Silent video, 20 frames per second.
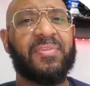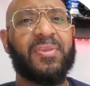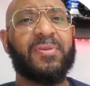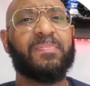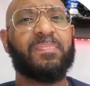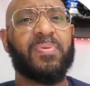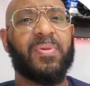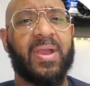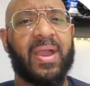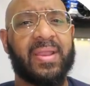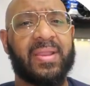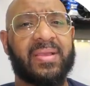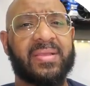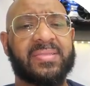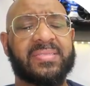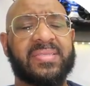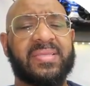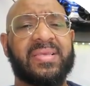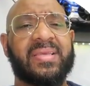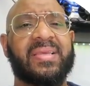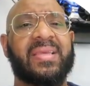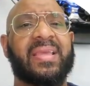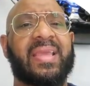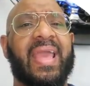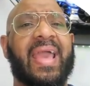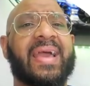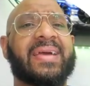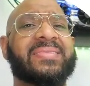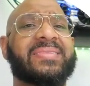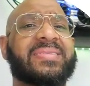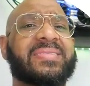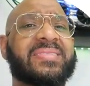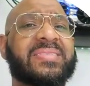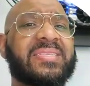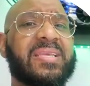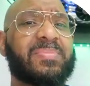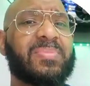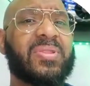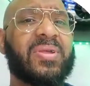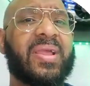if your product has
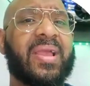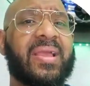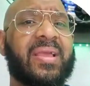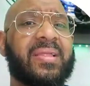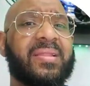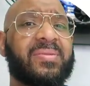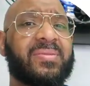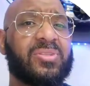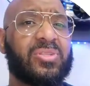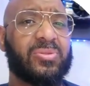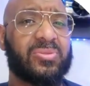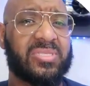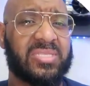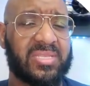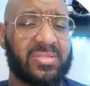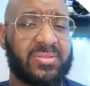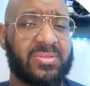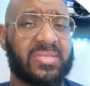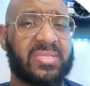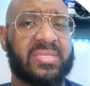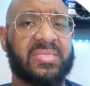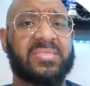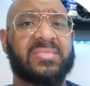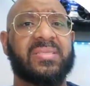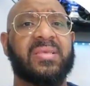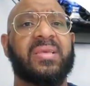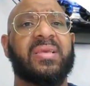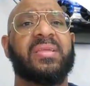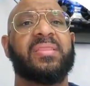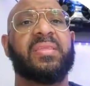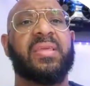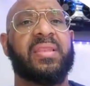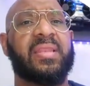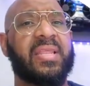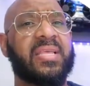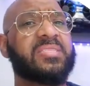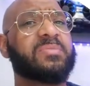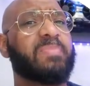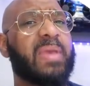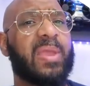similar utilities,
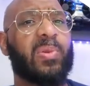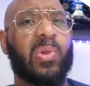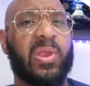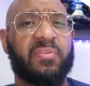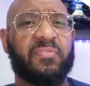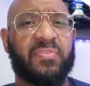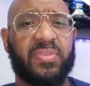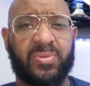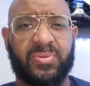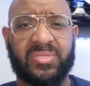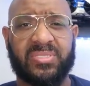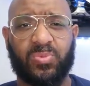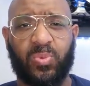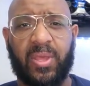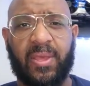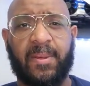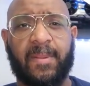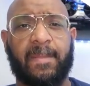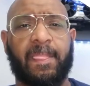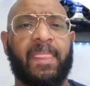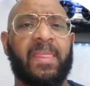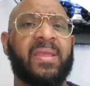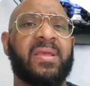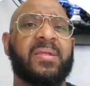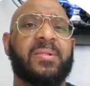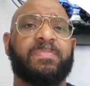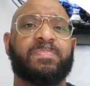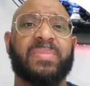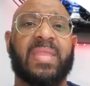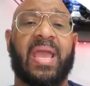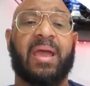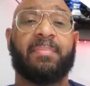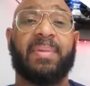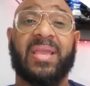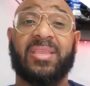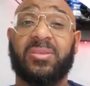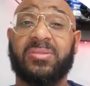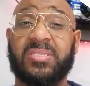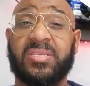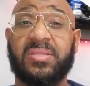then this may work for you as well.
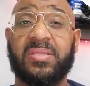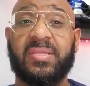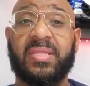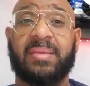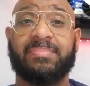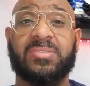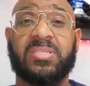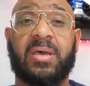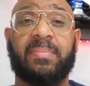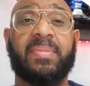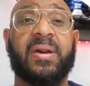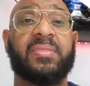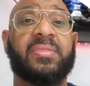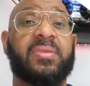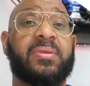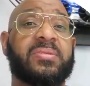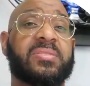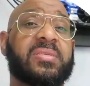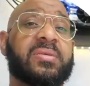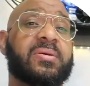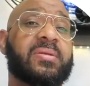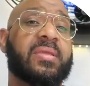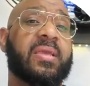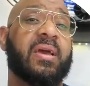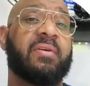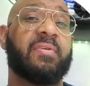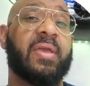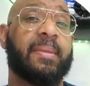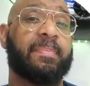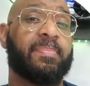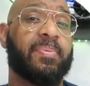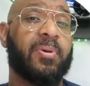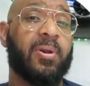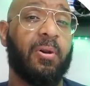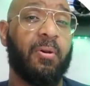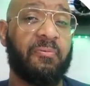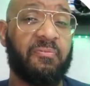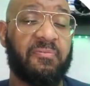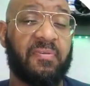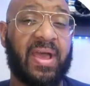Now, by utility, I'm talking about the utility of a
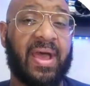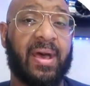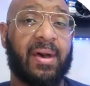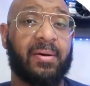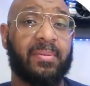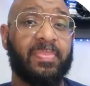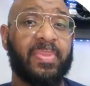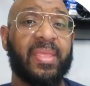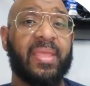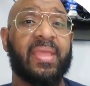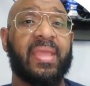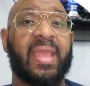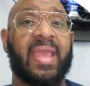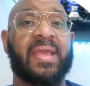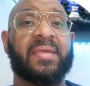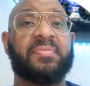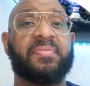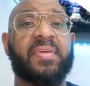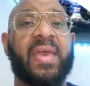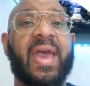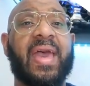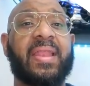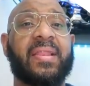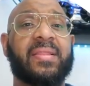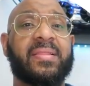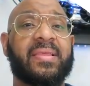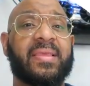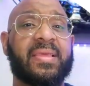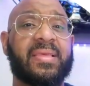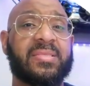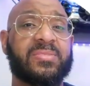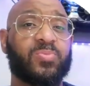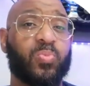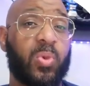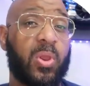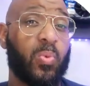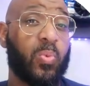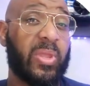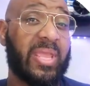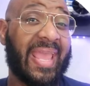profile, and that
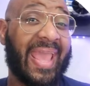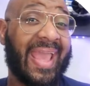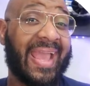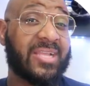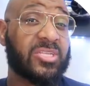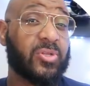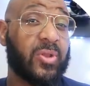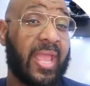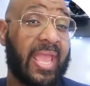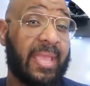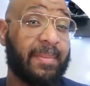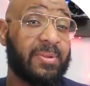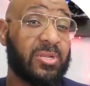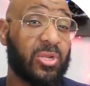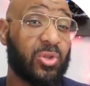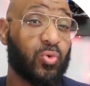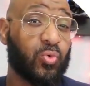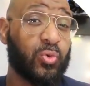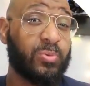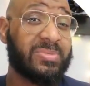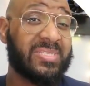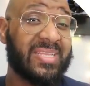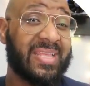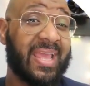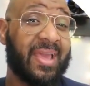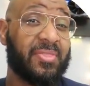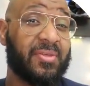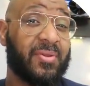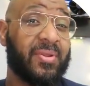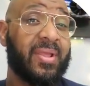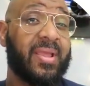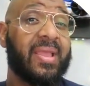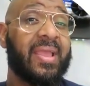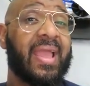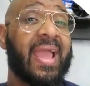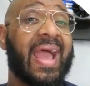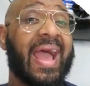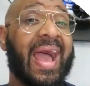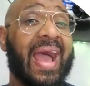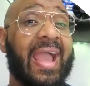is where we actually are able to group
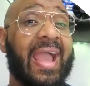together